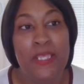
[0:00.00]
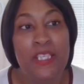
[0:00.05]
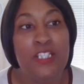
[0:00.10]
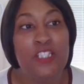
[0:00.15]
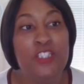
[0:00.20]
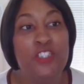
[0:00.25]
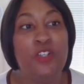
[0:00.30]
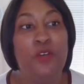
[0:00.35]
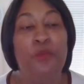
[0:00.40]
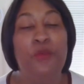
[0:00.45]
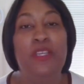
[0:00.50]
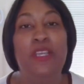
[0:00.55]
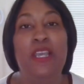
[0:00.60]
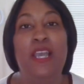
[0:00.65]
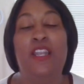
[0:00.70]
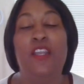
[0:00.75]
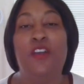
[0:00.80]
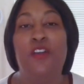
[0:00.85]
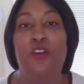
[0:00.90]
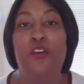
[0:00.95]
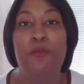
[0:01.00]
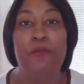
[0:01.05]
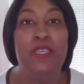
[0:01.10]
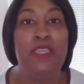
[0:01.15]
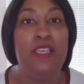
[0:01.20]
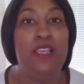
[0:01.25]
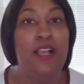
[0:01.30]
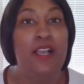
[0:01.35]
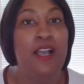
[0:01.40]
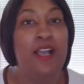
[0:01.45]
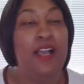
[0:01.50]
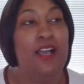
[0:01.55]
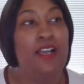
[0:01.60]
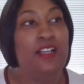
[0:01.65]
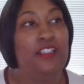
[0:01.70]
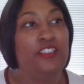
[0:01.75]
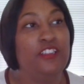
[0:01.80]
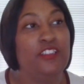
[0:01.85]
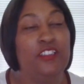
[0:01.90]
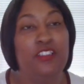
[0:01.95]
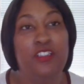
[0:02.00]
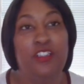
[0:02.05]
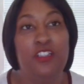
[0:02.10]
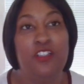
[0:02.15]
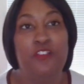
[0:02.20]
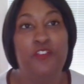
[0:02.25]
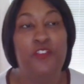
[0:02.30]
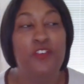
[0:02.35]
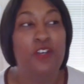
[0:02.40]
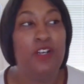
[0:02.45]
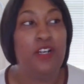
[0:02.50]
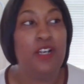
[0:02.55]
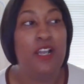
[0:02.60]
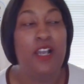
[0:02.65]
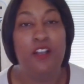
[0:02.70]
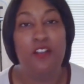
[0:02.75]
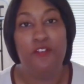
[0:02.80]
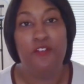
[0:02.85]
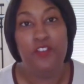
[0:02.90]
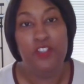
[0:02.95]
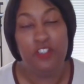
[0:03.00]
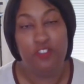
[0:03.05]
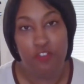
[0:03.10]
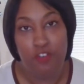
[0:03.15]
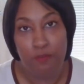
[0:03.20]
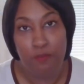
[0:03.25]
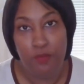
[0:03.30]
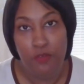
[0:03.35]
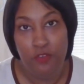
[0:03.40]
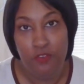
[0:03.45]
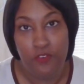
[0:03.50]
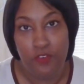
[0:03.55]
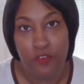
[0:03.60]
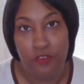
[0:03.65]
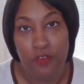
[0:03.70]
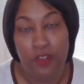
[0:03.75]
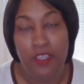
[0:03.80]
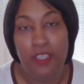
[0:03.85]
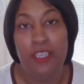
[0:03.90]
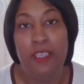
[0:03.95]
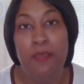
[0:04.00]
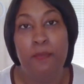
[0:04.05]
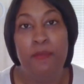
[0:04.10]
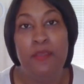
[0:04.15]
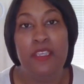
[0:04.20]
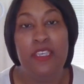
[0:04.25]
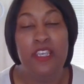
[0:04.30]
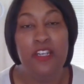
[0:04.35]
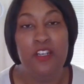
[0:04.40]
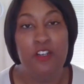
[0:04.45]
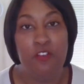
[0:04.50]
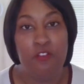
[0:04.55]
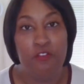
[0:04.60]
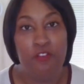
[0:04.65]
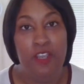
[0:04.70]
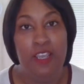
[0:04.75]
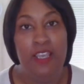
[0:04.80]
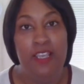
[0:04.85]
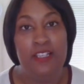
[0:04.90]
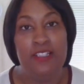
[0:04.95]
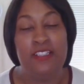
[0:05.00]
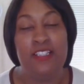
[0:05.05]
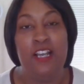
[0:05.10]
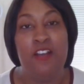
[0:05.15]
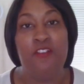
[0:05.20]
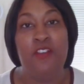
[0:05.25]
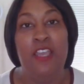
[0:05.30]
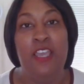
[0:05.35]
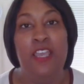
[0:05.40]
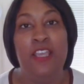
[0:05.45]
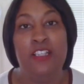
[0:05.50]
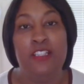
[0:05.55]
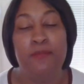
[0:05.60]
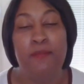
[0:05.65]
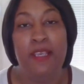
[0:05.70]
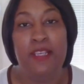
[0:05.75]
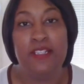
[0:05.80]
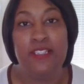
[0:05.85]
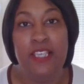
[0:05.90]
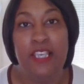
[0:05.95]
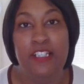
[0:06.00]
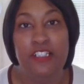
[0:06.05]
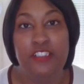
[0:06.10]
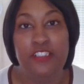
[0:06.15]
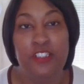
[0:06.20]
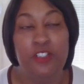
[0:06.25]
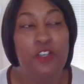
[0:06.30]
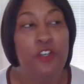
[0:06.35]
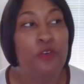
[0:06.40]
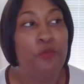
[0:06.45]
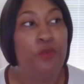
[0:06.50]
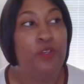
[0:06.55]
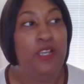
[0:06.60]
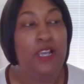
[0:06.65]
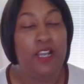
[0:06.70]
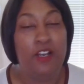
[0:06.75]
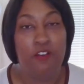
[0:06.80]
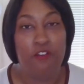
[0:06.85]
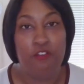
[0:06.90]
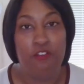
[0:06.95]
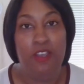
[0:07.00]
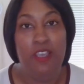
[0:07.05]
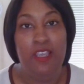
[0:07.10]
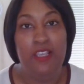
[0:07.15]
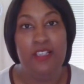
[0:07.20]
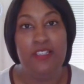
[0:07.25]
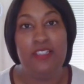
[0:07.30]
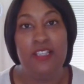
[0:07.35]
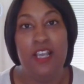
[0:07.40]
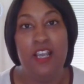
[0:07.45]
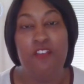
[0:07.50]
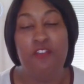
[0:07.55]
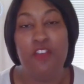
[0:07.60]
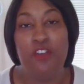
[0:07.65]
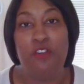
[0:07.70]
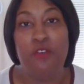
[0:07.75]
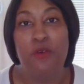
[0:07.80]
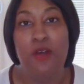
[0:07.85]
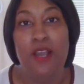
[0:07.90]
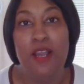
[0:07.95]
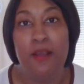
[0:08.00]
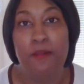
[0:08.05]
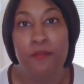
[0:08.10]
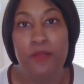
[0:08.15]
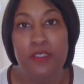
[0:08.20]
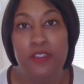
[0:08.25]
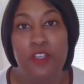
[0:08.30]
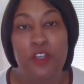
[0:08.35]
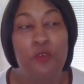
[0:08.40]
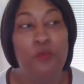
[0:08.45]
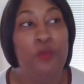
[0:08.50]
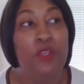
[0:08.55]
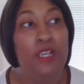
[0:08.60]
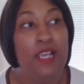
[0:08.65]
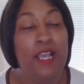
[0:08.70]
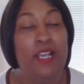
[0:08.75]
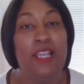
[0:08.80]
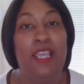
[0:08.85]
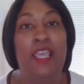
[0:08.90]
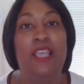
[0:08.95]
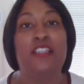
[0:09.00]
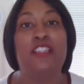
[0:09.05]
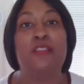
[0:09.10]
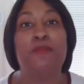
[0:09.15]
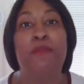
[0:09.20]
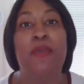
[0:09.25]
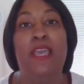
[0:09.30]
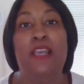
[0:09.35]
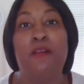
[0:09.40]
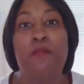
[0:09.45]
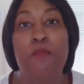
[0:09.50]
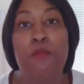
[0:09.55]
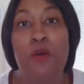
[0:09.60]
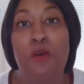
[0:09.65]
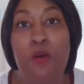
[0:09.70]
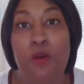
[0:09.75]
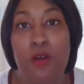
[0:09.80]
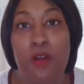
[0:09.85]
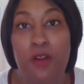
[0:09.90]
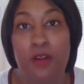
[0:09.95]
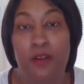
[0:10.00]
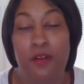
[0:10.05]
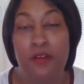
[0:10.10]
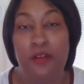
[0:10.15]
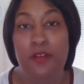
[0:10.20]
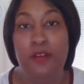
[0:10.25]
so we got to go beyond just looking for a counterfeit removal and begin to raise our expectation. We got to raise our requirements. We got to expect more.